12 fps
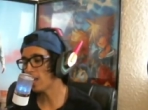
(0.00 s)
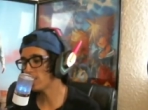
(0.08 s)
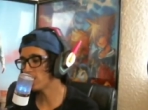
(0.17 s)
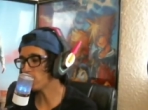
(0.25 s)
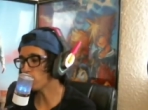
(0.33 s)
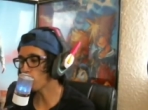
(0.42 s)

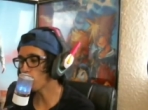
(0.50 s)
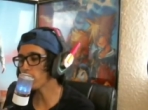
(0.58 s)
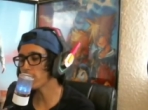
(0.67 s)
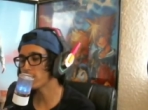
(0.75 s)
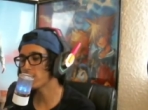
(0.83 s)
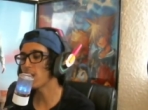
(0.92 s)
the
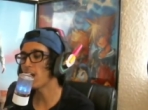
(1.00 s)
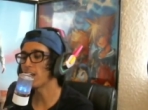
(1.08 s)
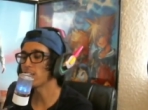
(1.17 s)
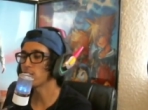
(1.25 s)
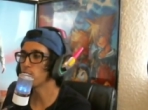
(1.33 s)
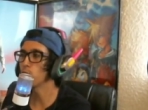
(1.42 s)
crooked
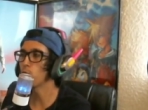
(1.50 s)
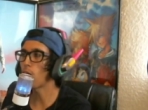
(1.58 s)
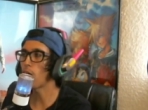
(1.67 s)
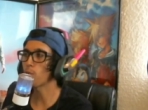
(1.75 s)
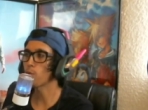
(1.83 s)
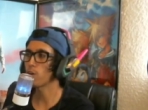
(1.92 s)
side to
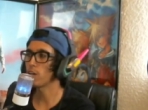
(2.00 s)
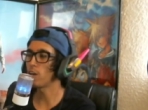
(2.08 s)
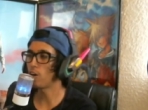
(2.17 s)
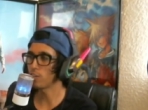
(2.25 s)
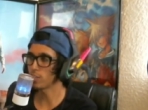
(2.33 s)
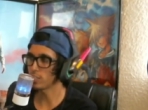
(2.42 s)
why we're in
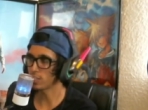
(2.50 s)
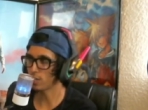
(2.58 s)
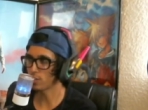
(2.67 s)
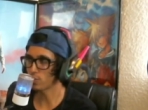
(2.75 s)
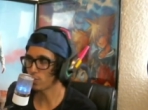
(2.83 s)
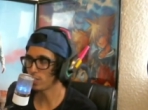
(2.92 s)
all these
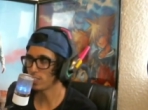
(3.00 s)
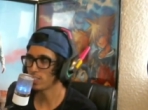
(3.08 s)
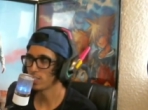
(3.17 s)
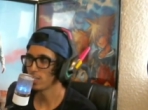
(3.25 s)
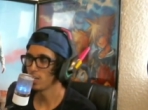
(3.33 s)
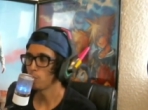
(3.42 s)
countries.
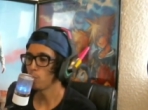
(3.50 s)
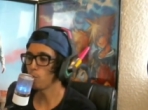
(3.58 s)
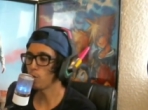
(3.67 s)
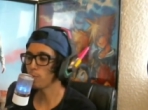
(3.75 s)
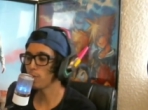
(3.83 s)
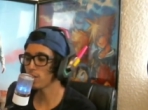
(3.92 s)
But
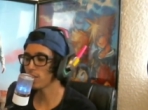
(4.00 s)
what about